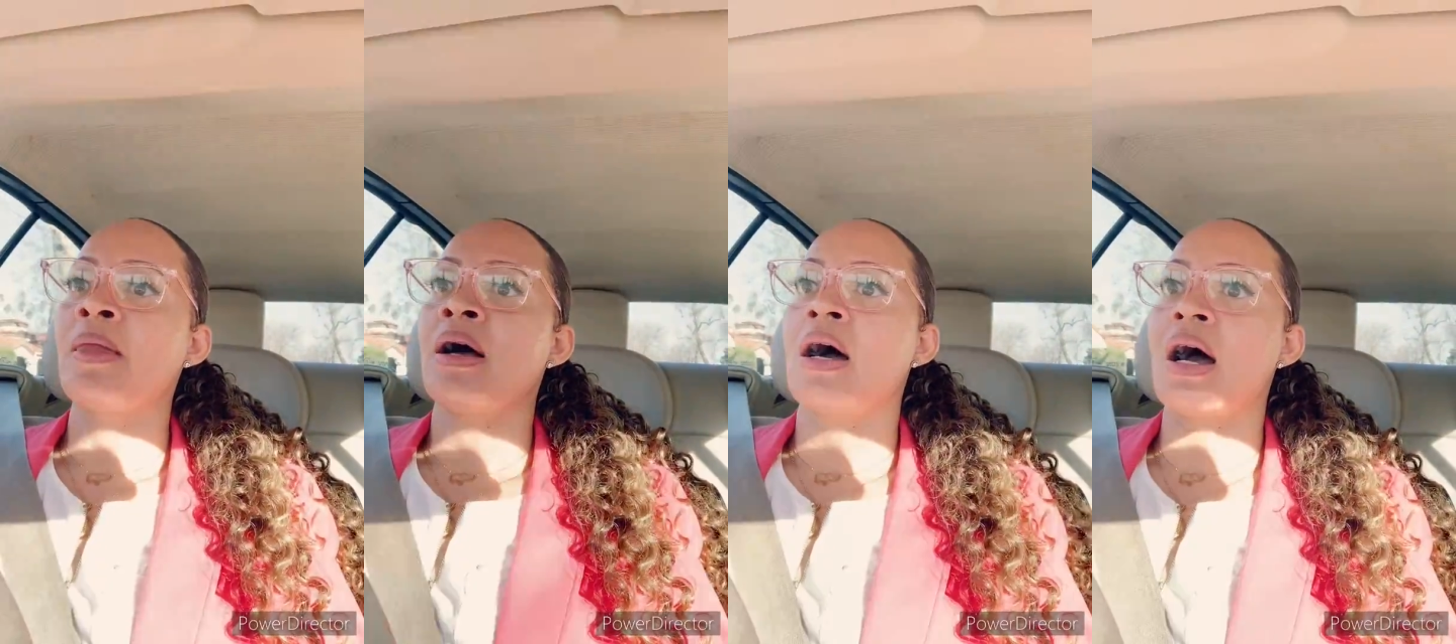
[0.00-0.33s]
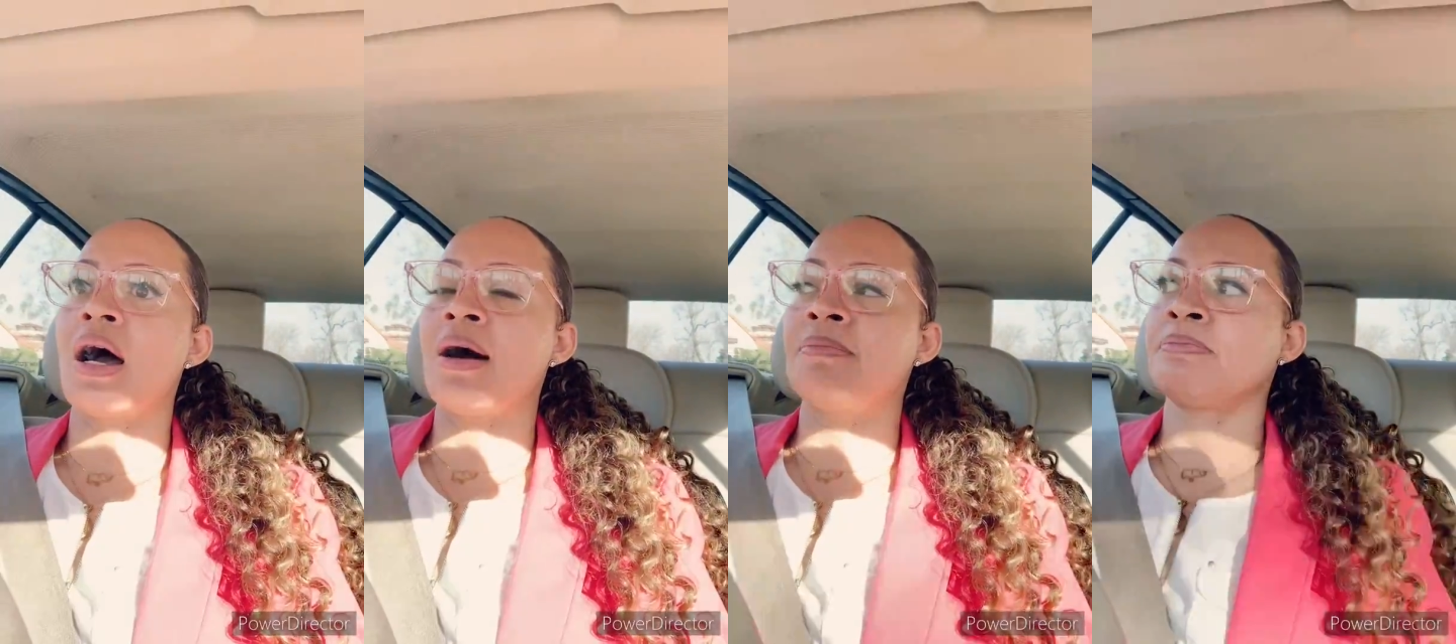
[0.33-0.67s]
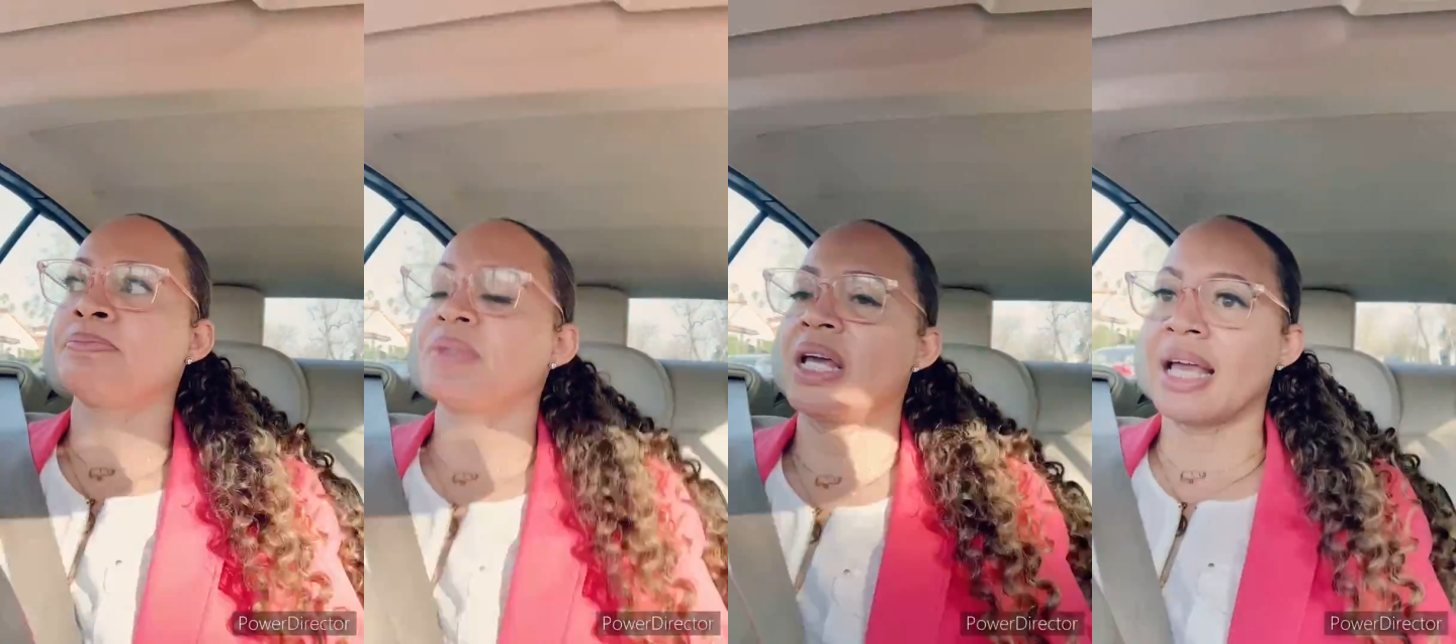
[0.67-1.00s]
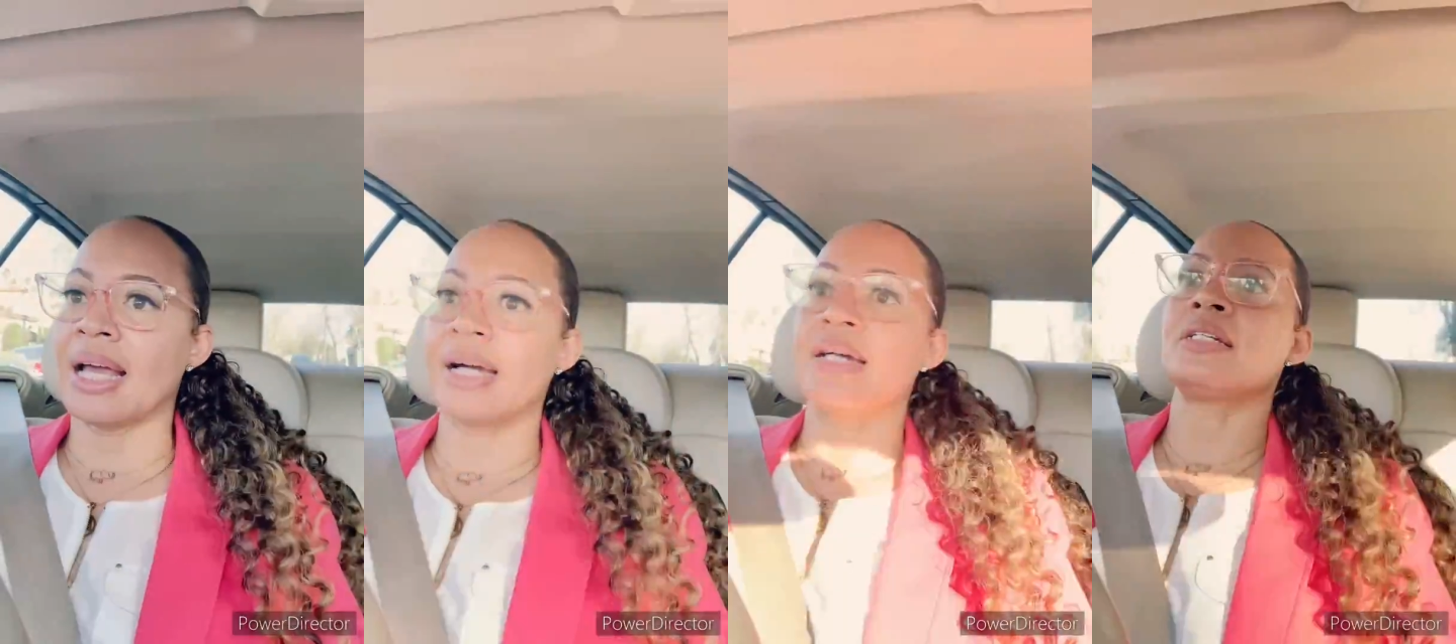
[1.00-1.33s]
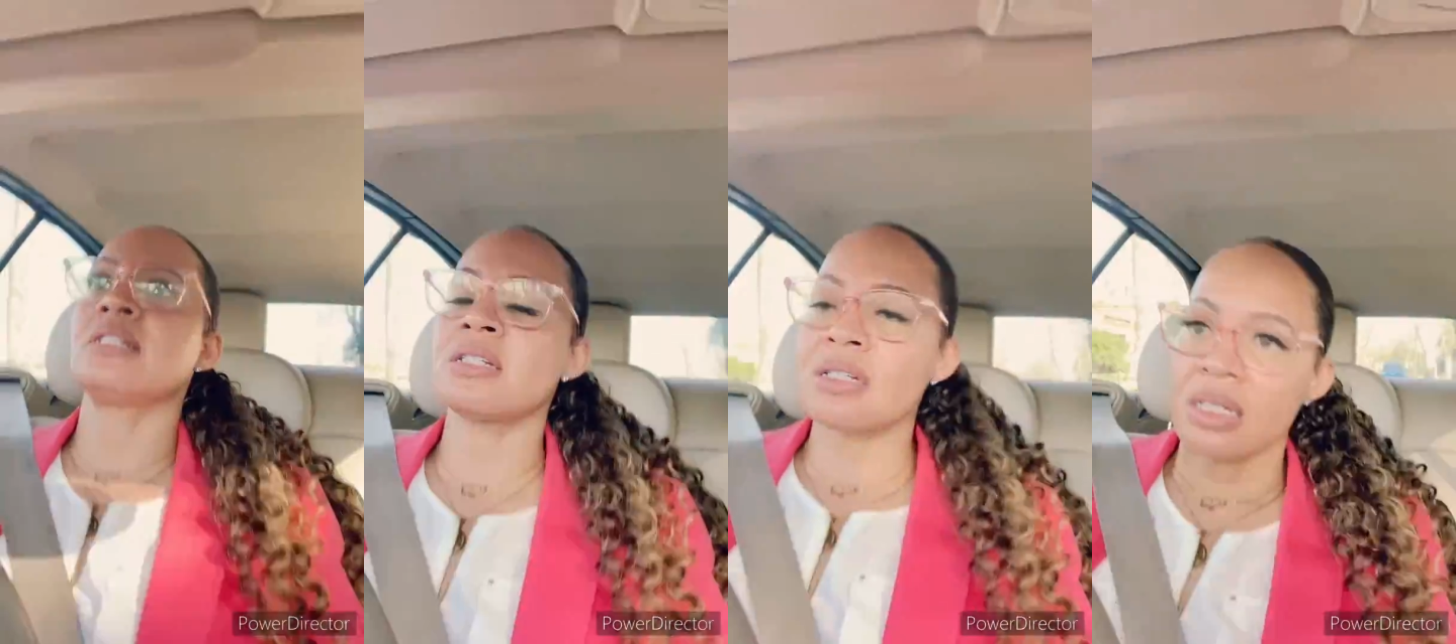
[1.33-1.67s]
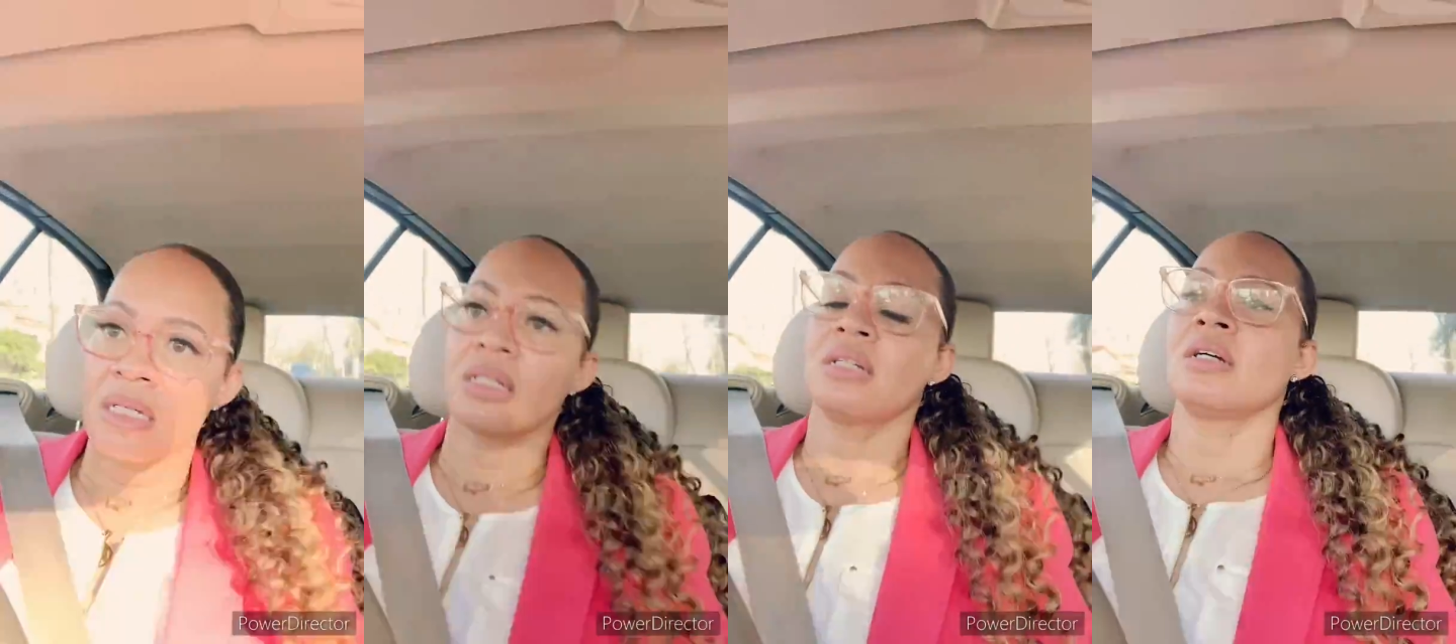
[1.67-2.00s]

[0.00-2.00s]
And